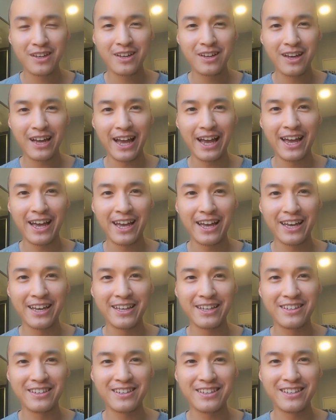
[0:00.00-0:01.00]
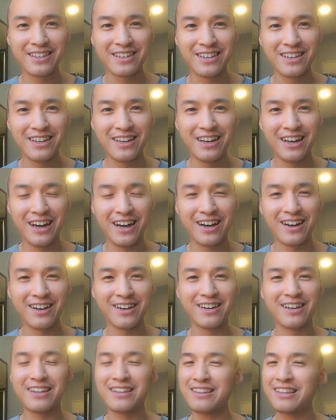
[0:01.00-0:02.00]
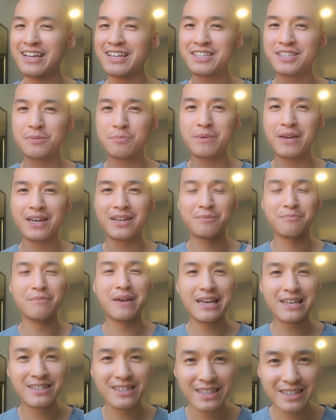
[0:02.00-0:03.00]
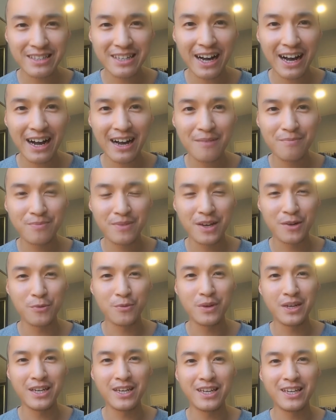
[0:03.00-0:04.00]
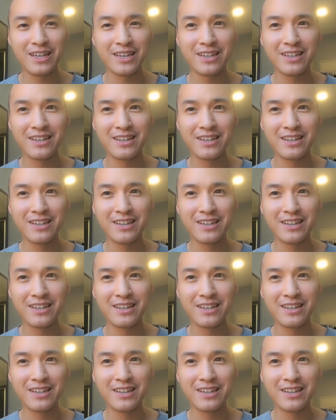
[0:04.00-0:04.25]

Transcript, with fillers: and uh, let this be an amazing time that we